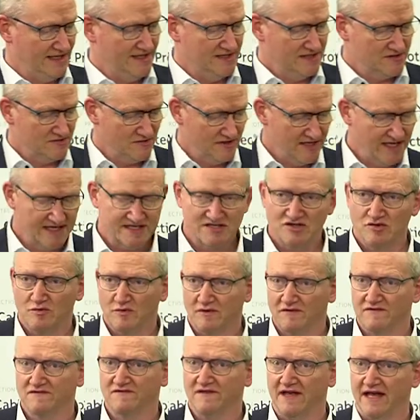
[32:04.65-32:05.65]
So it has to
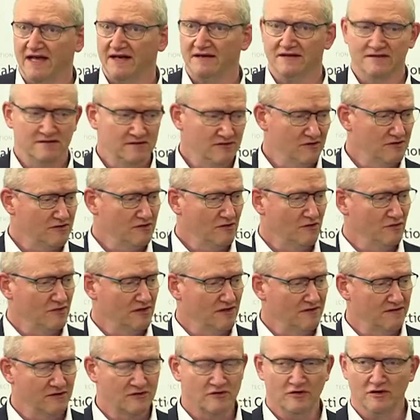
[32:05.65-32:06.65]
withstand not
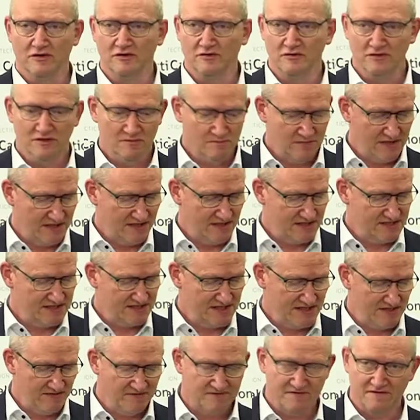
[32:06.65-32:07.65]
only the conduit, but
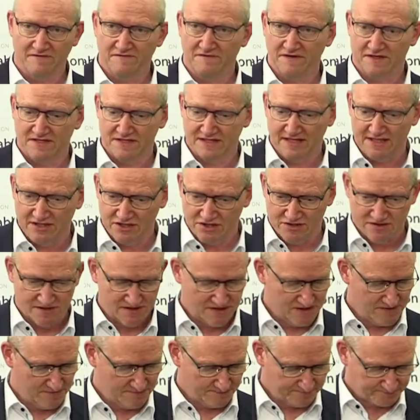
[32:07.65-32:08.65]
itself the
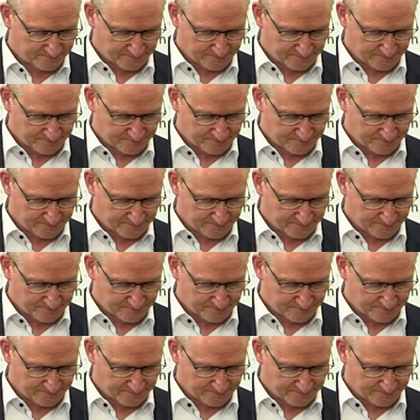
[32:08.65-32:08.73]
fixations.